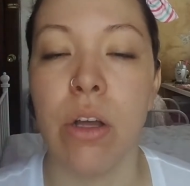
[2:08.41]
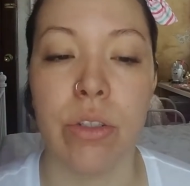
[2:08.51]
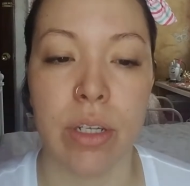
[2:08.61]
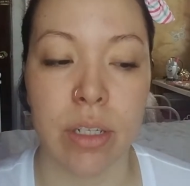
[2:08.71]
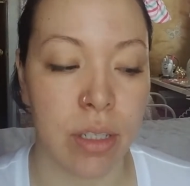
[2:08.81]

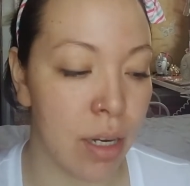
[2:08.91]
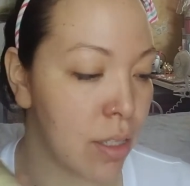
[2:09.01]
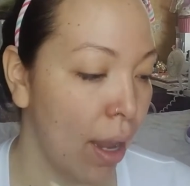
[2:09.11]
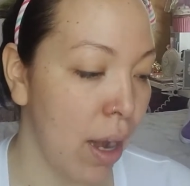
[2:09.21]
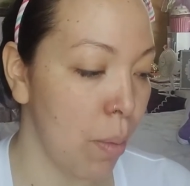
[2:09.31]
So I decided
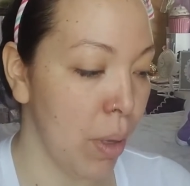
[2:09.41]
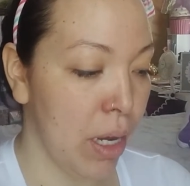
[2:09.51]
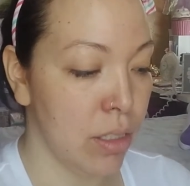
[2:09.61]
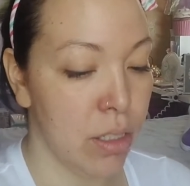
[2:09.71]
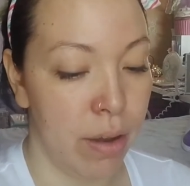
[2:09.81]
to get it
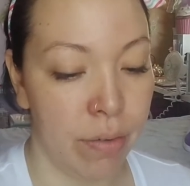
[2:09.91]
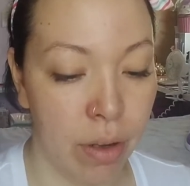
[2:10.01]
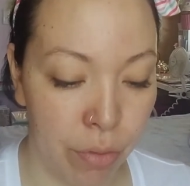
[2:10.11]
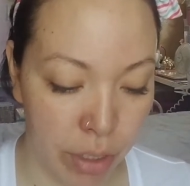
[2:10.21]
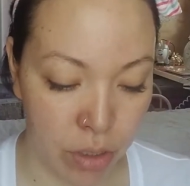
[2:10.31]
because it
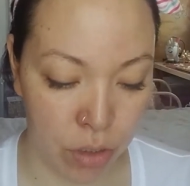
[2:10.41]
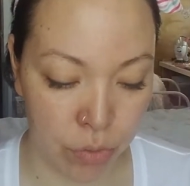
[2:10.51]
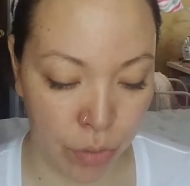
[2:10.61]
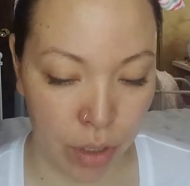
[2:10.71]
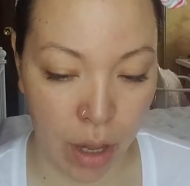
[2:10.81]
definitely retails
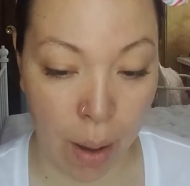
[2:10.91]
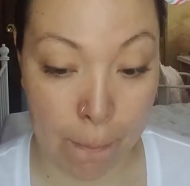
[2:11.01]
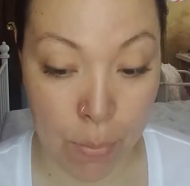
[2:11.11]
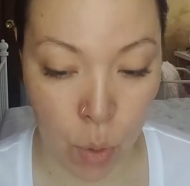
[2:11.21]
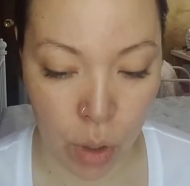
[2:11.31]
for a lot
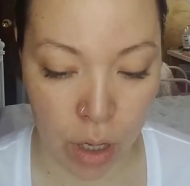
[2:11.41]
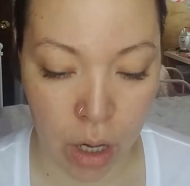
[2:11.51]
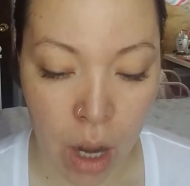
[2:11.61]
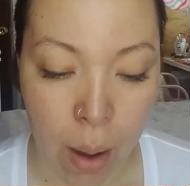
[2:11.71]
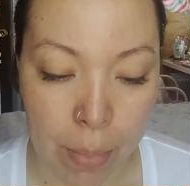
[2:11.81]

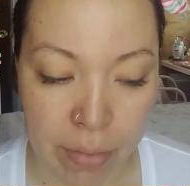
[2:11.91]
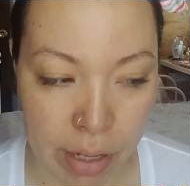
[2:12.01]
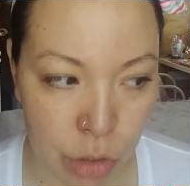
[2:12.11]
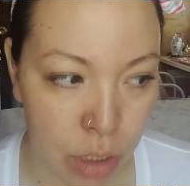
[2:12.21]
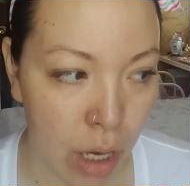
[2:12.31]
more. But
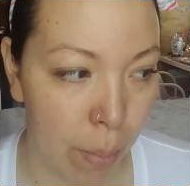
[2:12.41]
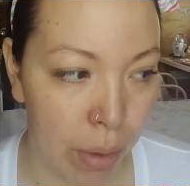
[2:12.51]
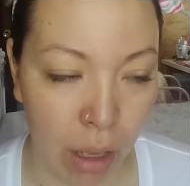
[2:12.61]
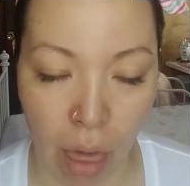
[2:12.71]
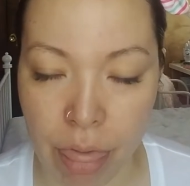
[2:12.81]
eventually I'm
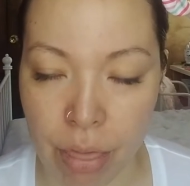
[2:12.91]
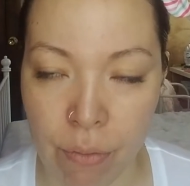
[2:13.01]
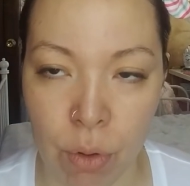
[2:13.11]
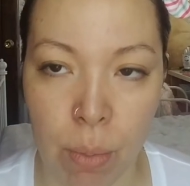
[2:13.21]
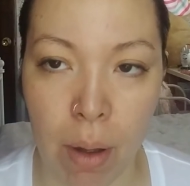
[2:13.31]
going to get the
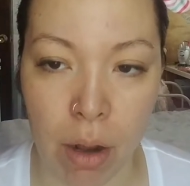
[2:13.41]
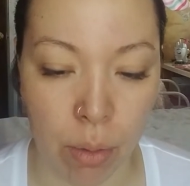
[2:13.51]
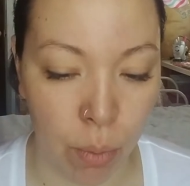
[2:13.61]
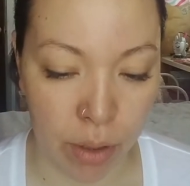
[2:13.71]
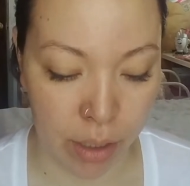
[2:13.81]
full
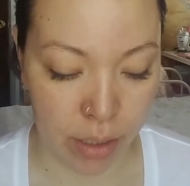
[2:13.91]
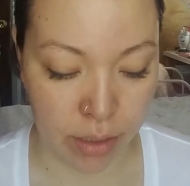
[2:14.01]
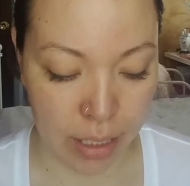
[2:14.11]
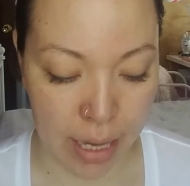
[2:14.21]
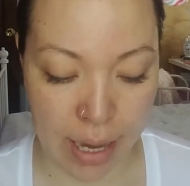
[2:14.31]
bottle one because
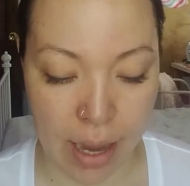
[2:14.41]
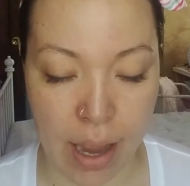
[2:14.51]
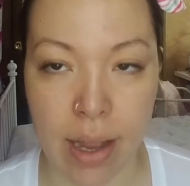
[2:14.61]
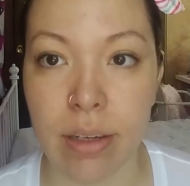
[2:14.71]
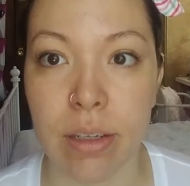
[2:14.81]

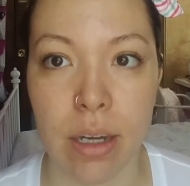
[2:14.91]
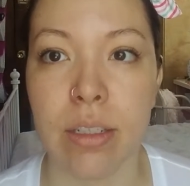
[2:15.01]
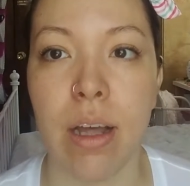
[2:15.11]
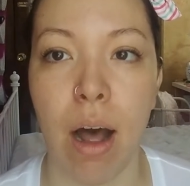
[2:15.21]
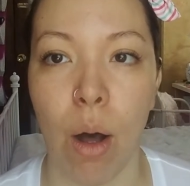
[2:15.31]
it
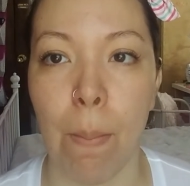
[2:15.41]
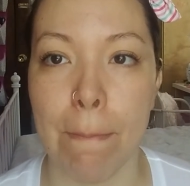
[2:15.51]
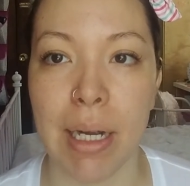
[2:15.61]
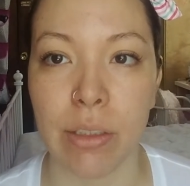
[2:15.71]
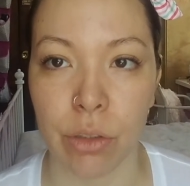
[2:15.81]
does help
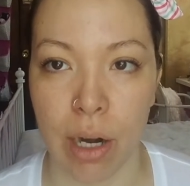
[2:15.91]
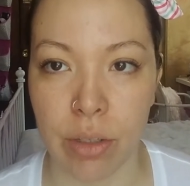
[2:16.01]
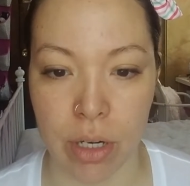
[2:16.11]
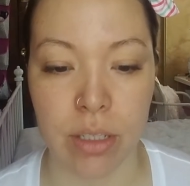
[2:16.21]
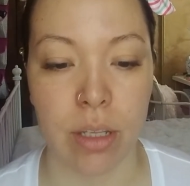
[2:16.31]
my dry
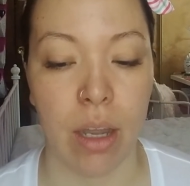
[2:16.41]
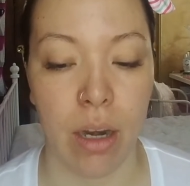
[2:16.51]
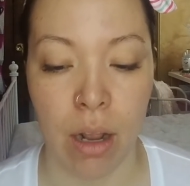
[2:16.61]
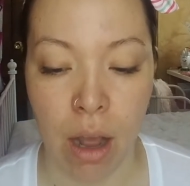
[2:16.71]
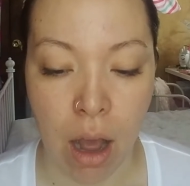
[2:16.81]
skin.